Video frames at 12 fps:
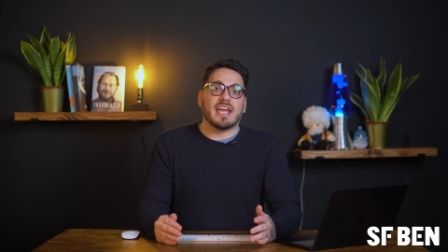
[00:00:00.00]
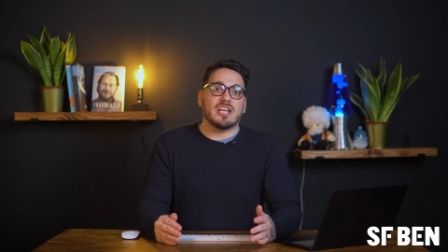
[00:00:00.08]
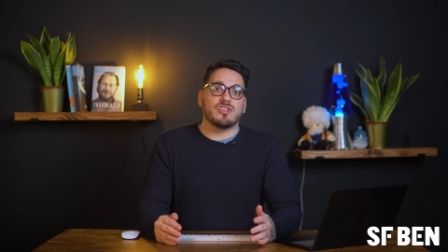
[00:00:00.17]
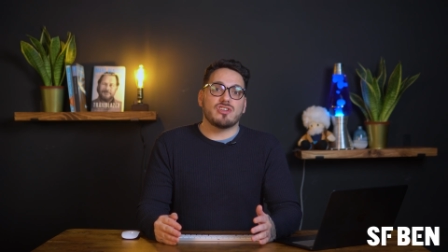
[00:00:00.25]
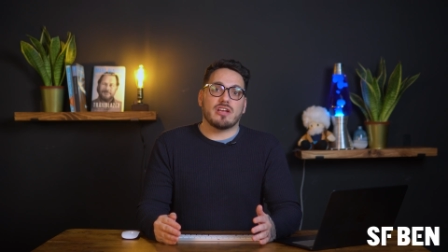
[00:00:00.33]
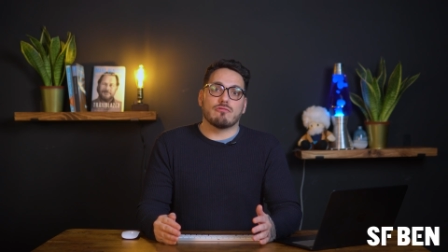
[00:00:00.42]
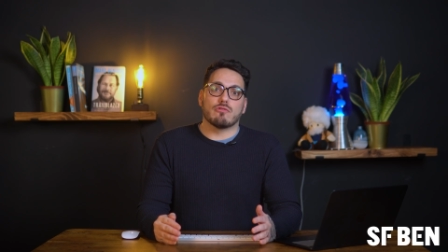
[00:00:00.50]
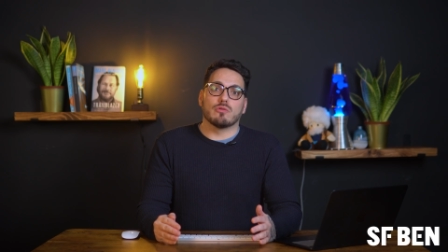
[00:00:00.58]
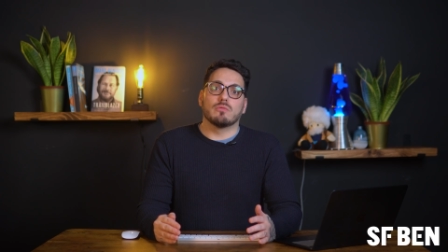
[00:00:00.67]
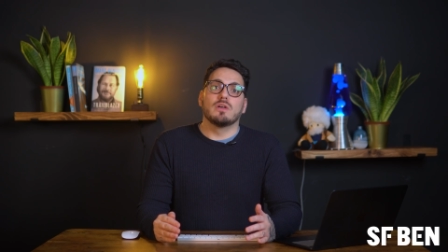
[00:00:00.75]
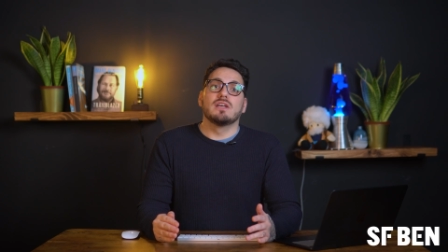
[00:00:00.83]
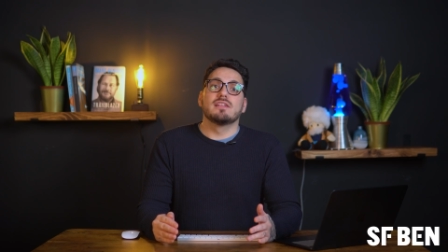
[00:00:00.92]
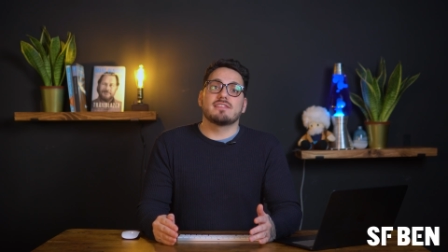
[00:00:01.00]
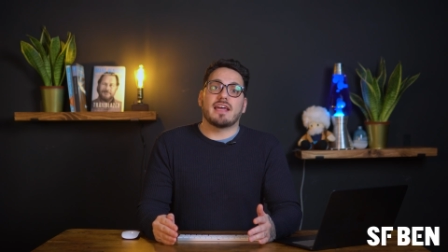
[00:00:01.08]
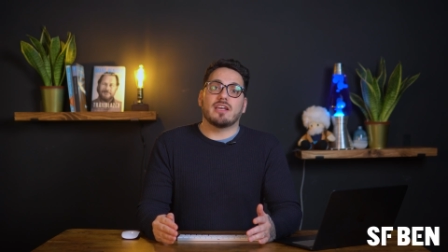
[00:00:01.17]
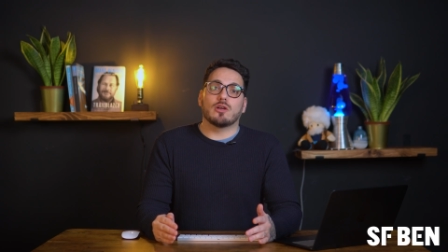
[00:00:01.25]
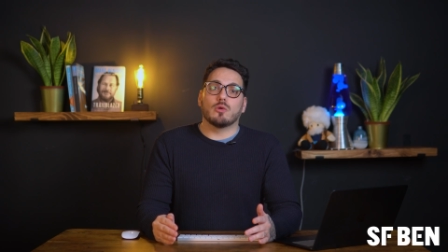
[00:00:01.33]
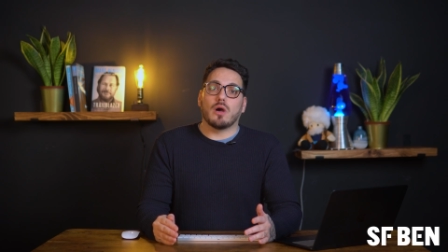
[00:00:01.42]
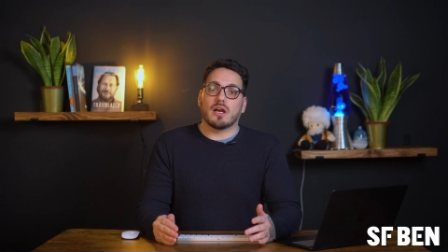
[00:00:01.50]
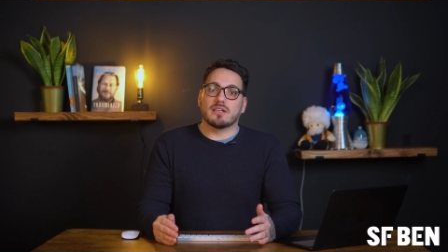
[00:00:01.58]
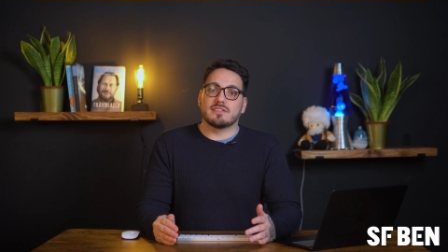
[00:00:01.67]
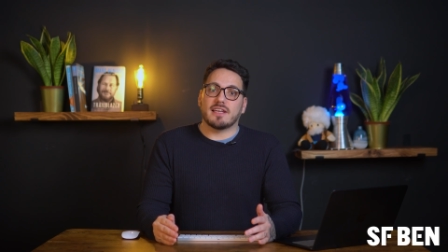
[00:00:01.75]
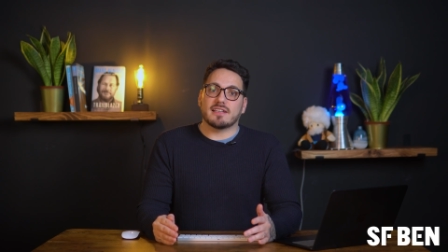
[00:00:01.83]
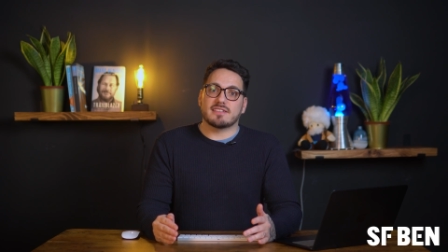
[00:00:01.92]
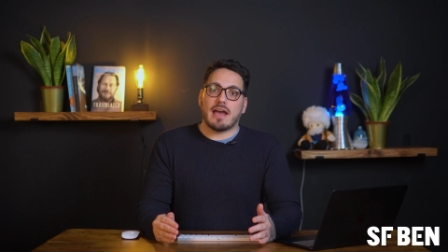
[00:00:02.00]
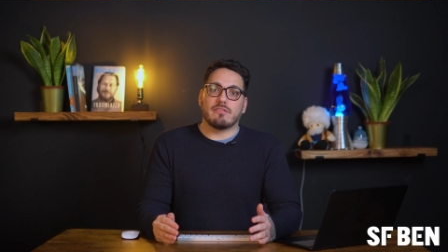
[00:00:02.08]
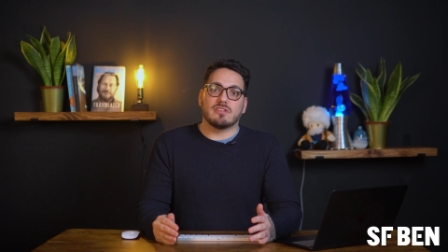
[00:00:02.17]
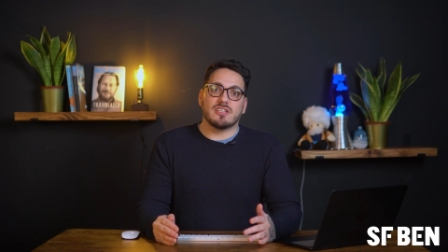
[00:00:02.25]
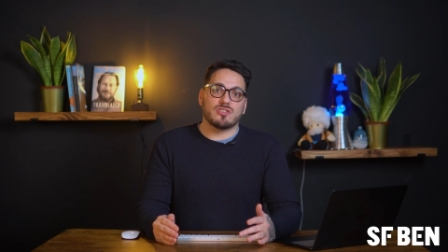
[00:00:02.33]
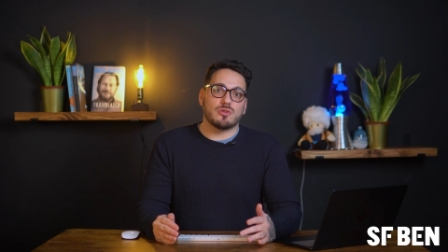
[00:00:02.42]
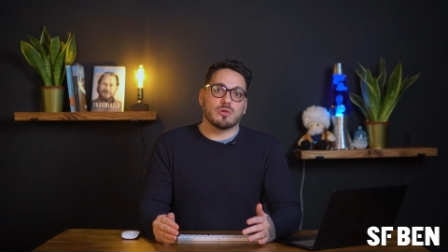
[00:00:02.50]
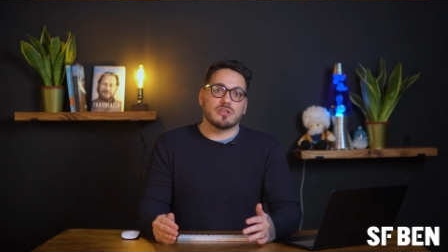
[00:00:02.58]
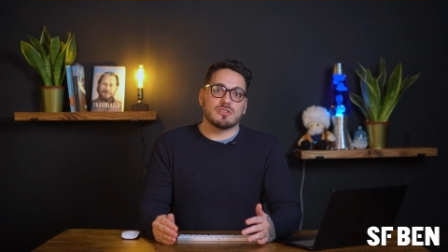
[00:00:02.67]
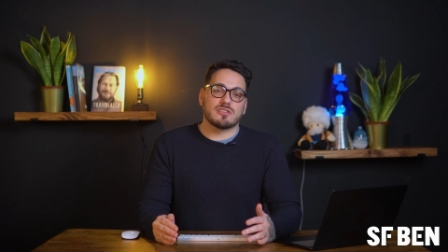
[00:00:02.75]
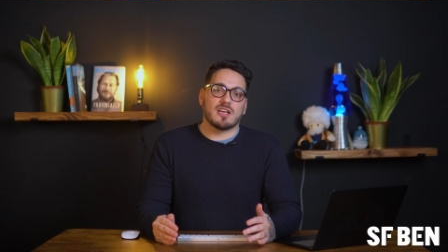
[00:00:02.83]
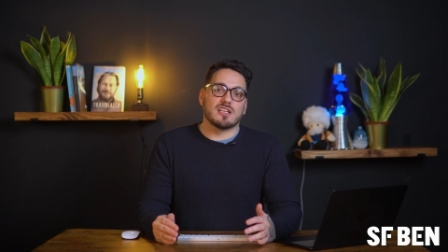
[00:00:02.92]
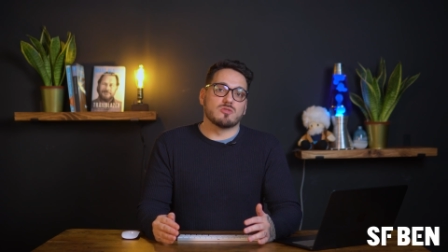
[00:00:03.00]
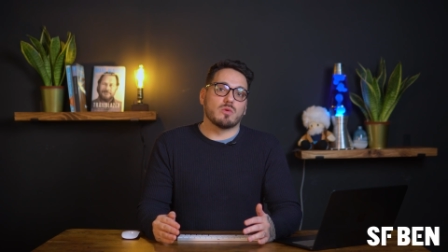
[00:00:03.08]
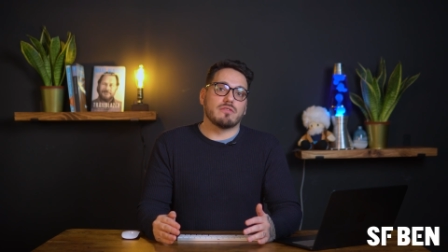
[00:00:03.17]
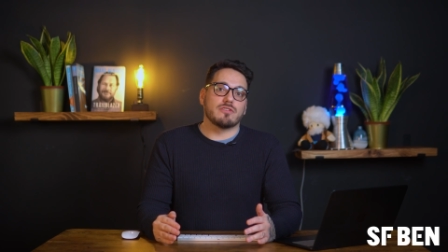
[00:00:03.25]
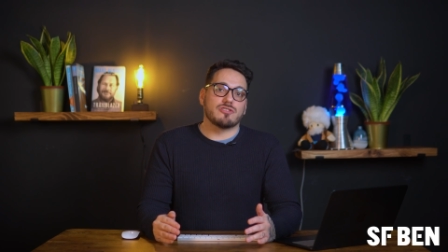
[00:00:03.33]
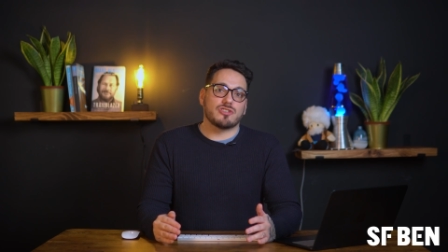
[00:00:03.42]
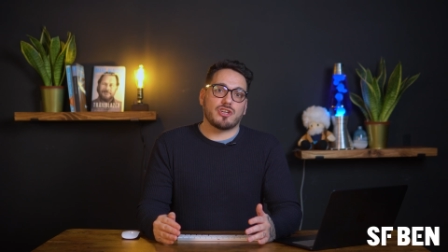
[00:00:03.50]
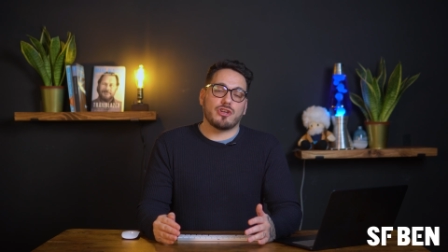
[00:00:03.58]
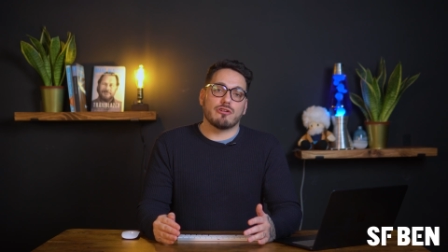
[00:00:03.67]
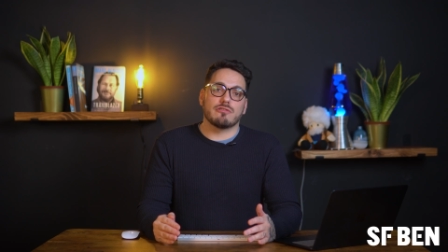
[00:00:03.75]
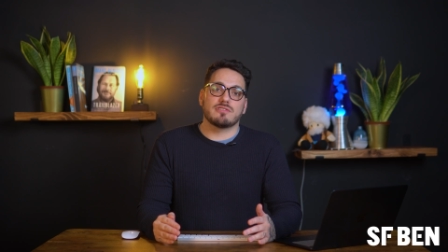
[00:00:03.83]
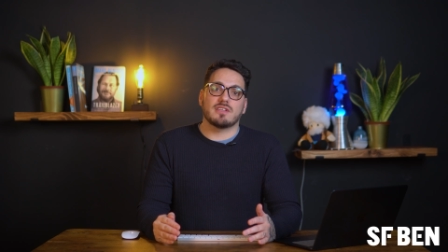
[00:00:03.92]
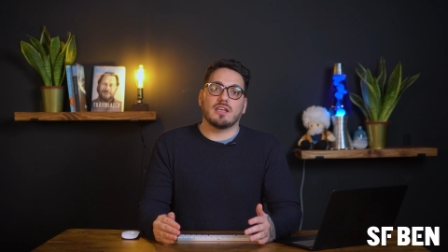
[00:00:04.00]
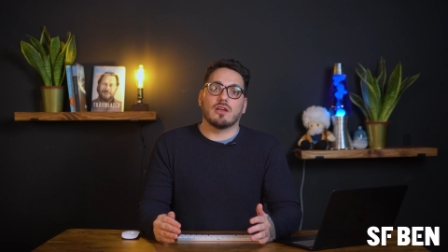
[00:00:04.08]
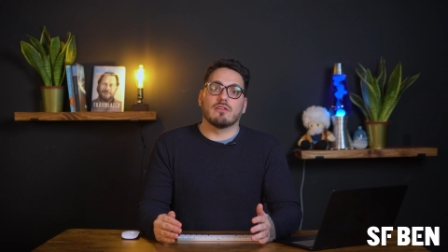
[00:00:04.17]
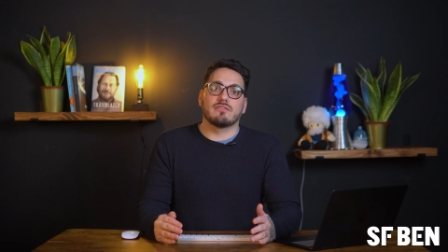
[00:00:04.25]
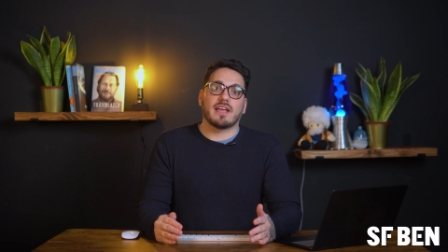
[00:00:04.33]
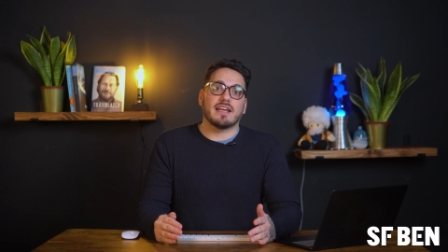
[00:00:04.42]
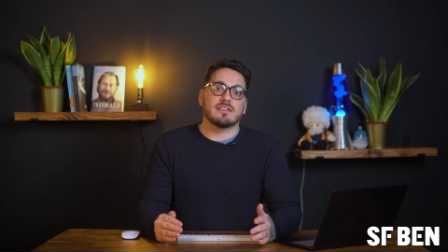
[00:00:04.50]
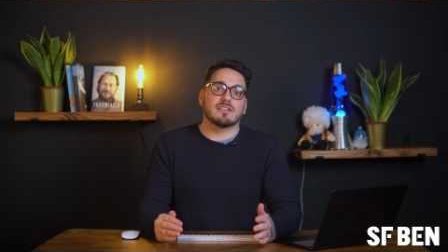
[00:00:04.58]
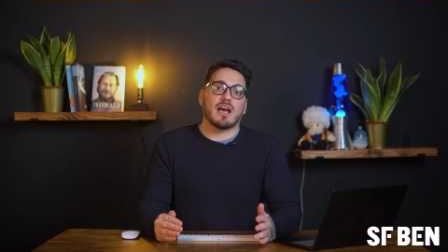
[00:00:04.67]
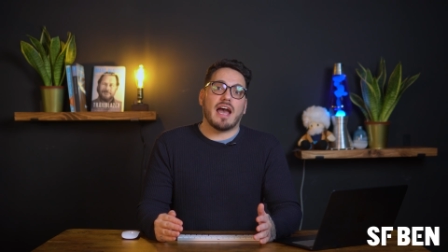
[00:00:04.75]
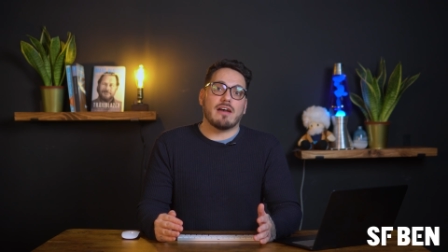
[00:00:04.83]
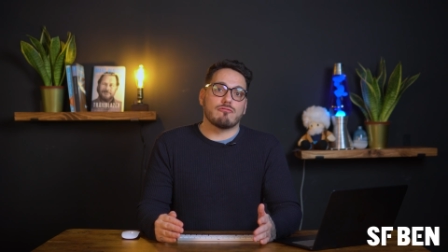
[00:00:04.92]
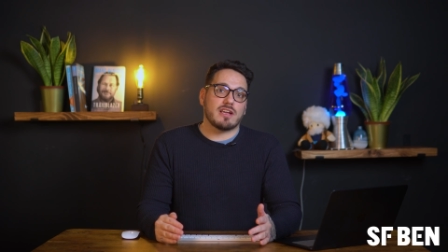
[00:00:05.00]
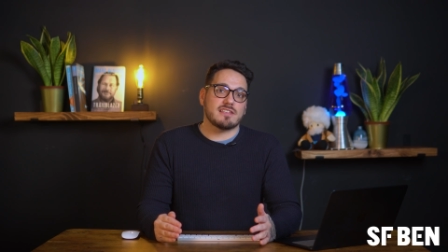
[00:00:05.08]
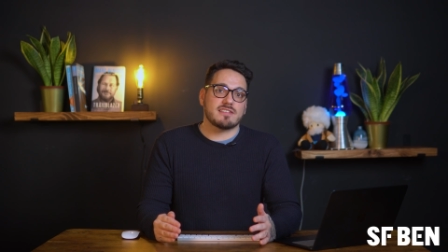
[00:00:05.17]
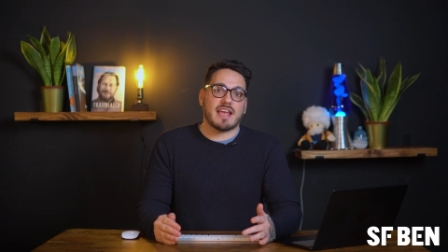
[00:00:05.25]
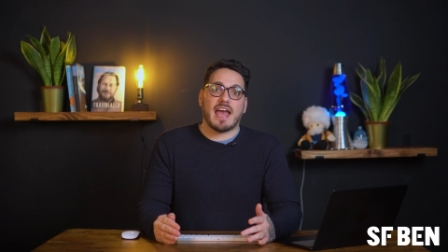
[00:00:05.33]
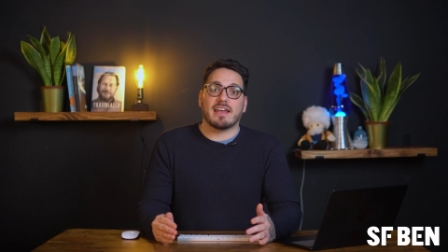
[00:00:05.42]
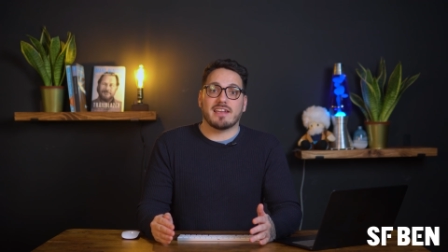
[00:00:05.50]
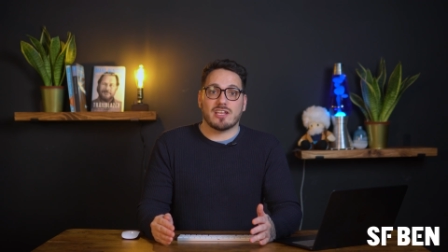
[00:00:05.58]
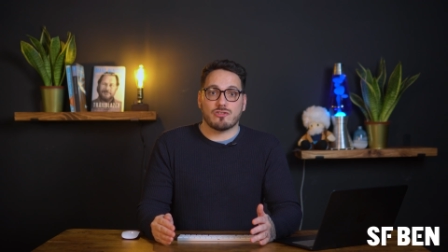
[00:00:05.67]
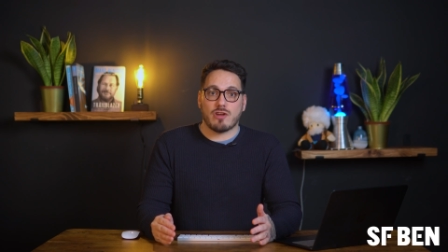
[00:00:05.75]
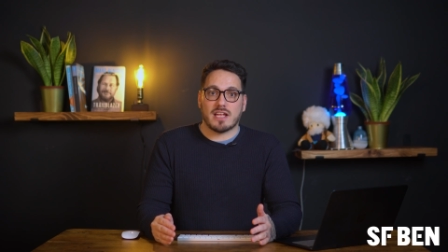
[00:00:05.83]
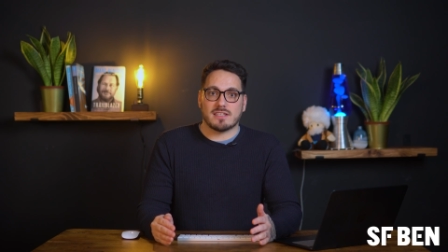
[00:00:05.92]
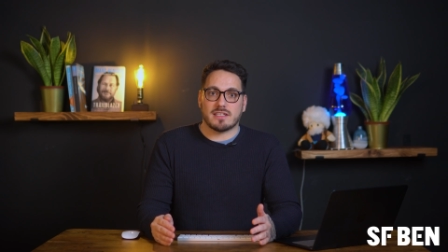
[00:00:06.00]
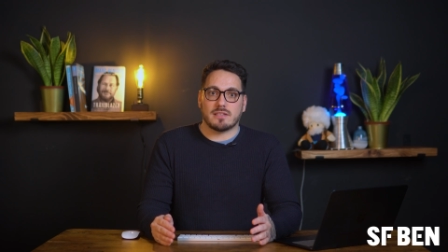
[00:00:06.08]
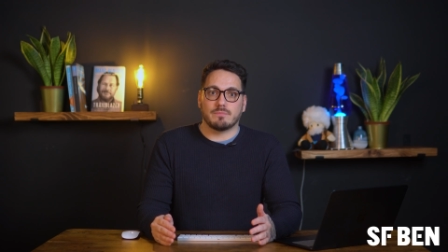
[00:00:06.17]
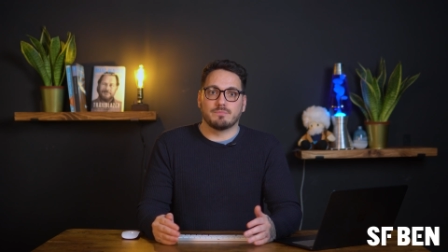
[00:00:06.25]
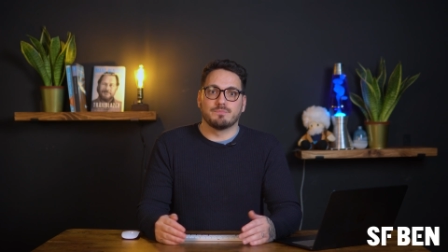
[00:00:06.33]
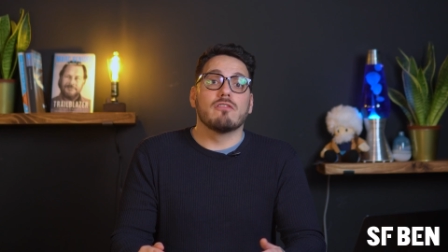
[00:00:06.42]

In general, technical architects have additional concerns with the security of data at rest and in transit.